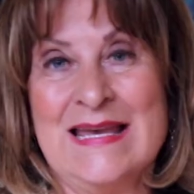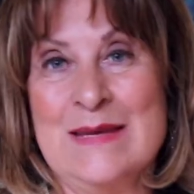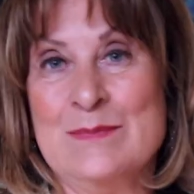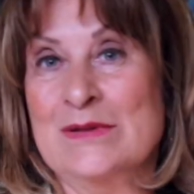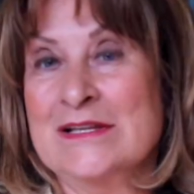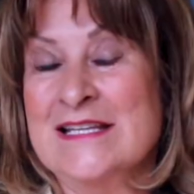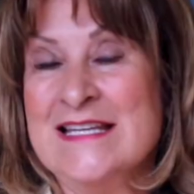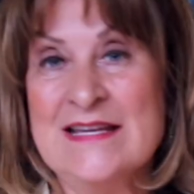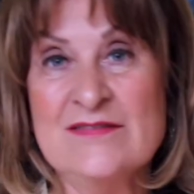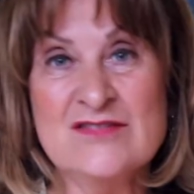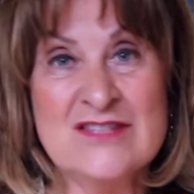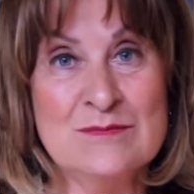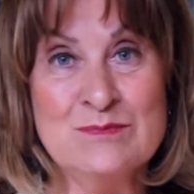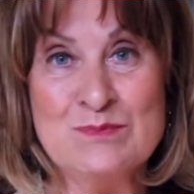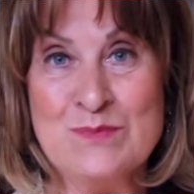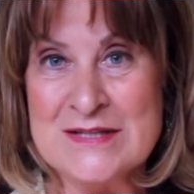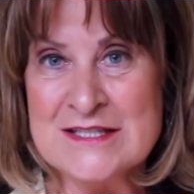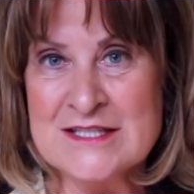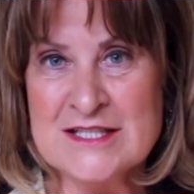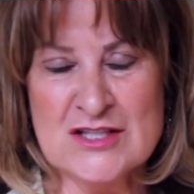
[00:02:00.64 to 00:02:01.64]
He believes in
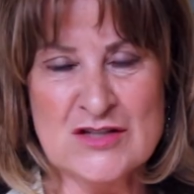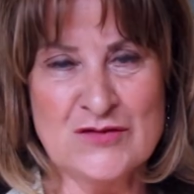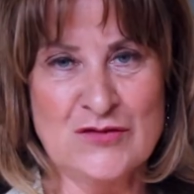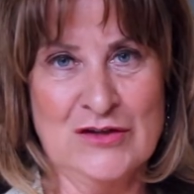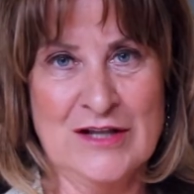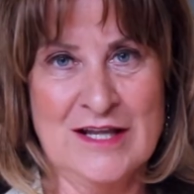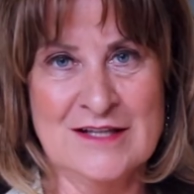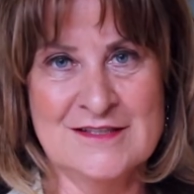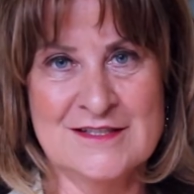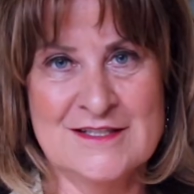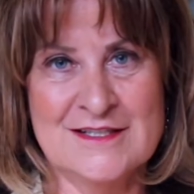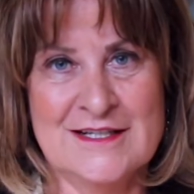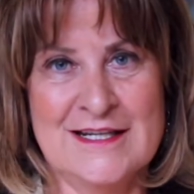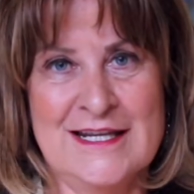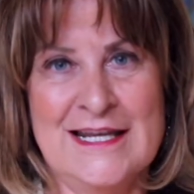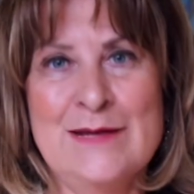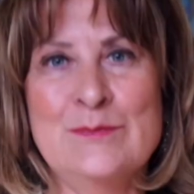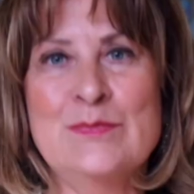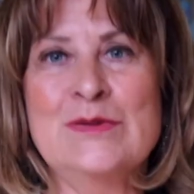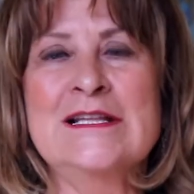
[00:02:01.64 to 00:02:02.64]
business for London.
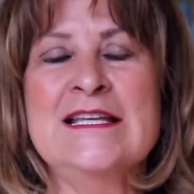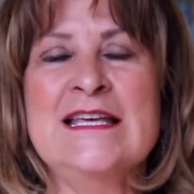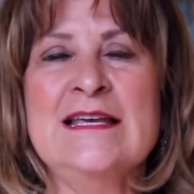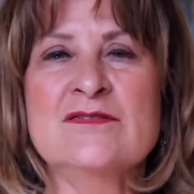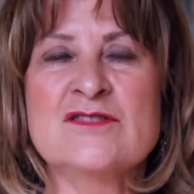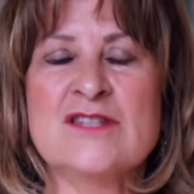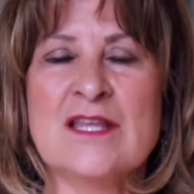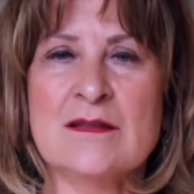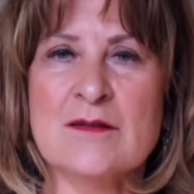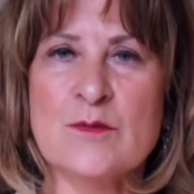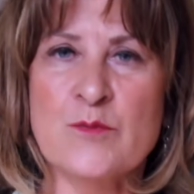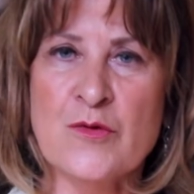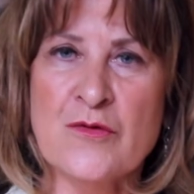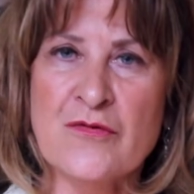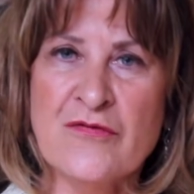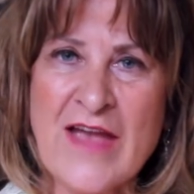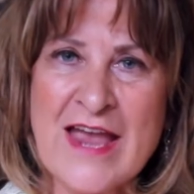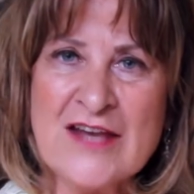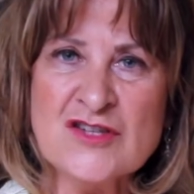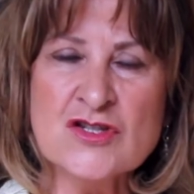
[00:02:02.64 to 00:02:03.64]
He believes that the
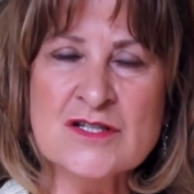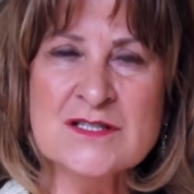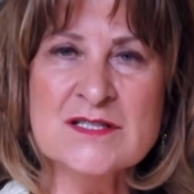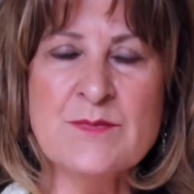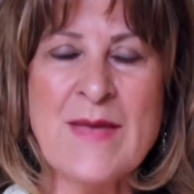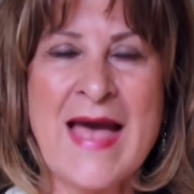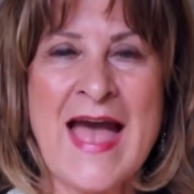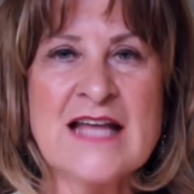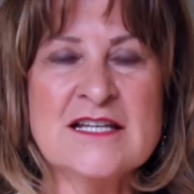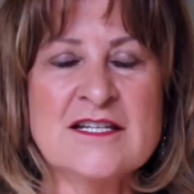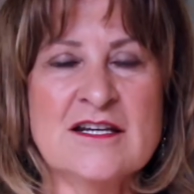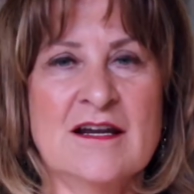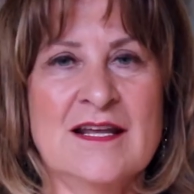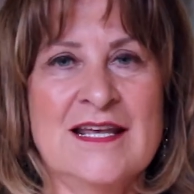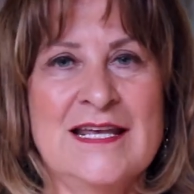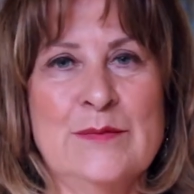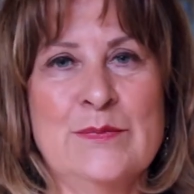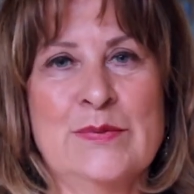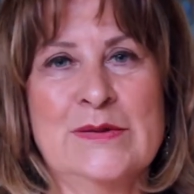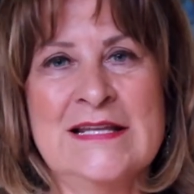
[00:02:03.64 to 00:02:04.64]
professions matter.
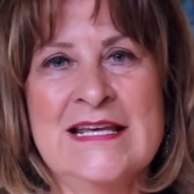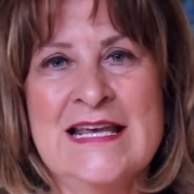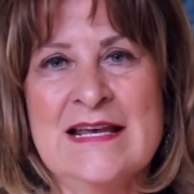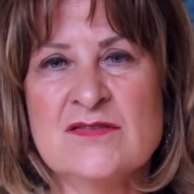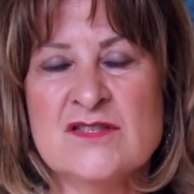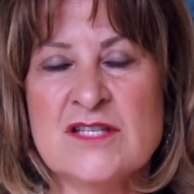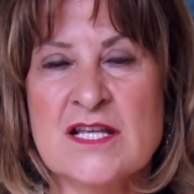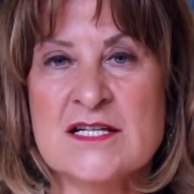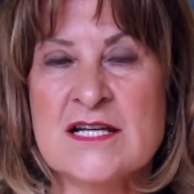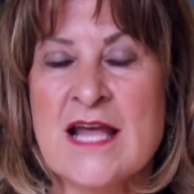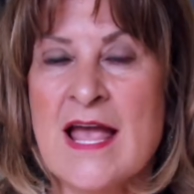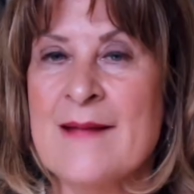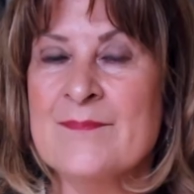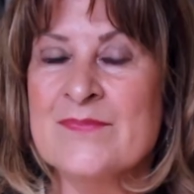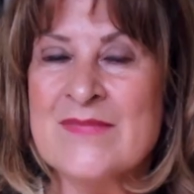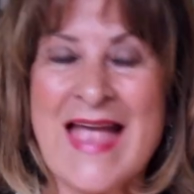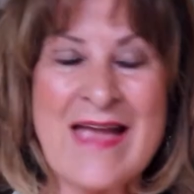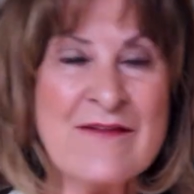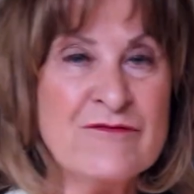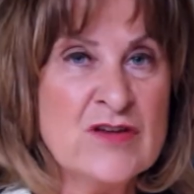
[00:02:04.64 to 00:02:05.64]
He believes that
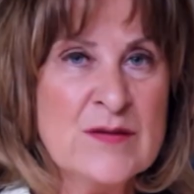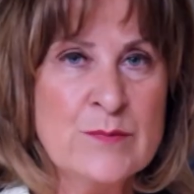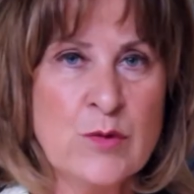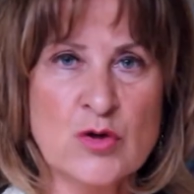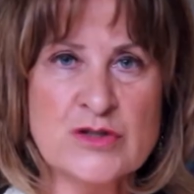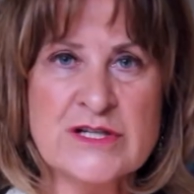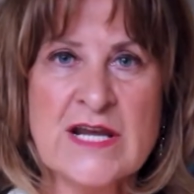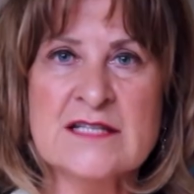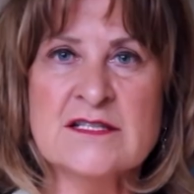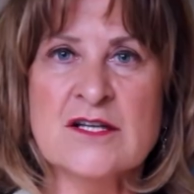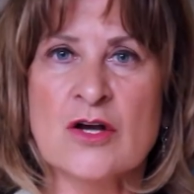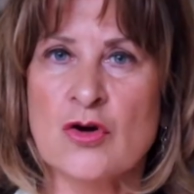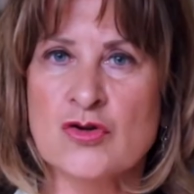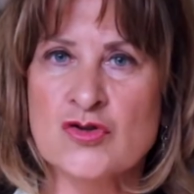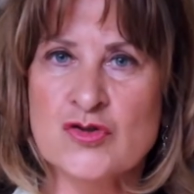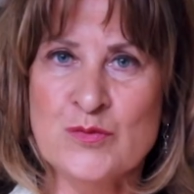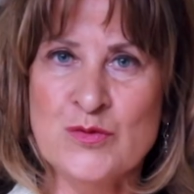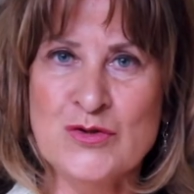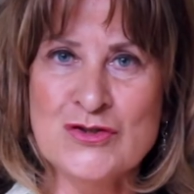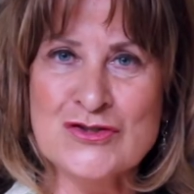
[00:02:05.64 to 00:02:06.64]
everybody has a
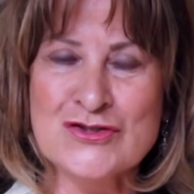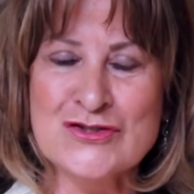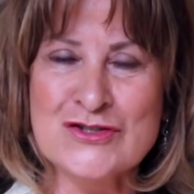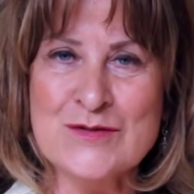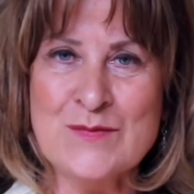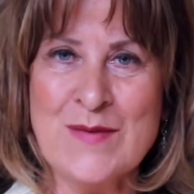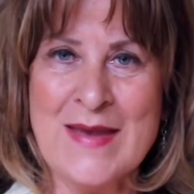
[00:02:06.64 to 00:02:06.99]
contribution to